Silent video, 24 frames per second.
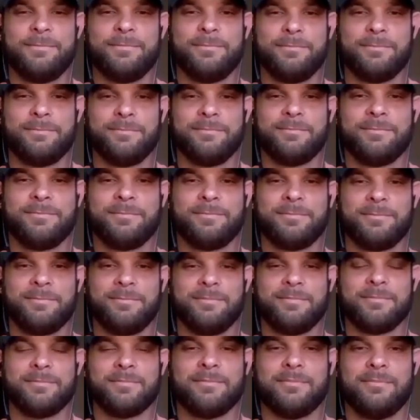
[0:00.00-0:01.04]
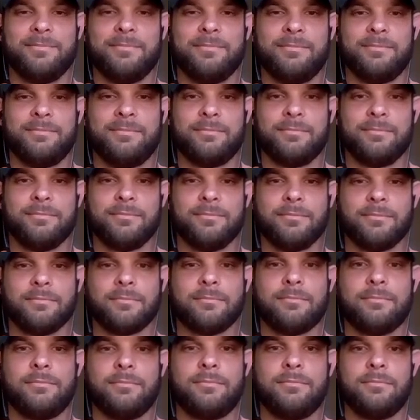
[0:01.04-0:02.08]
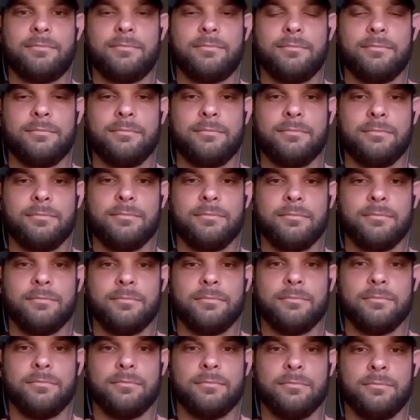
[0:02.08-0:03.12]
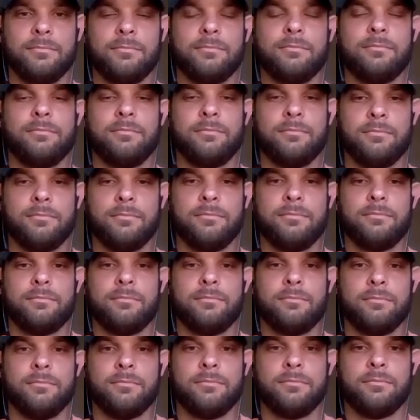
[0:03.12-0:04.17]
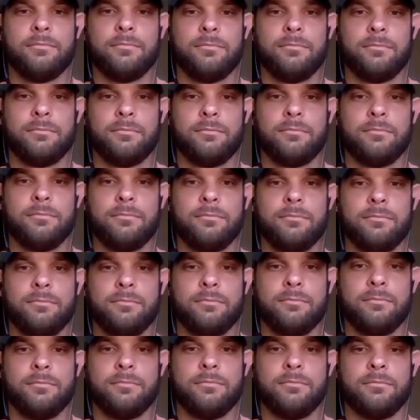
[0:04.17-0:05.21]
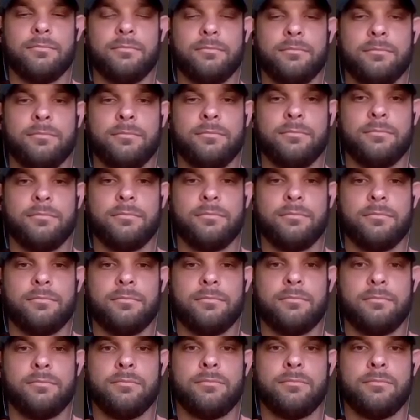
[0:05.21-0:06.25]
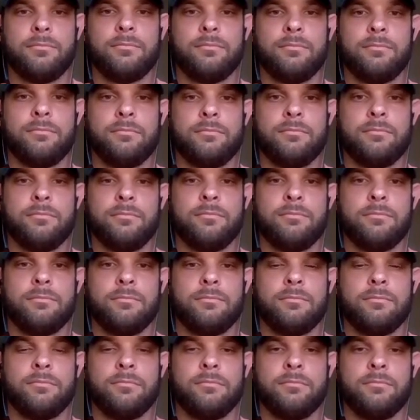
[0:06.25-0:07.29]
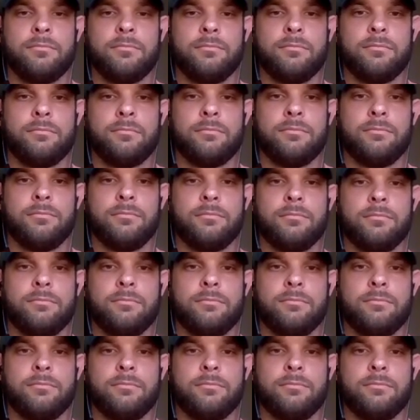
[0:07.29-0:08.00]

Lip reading: The person shown says nothing.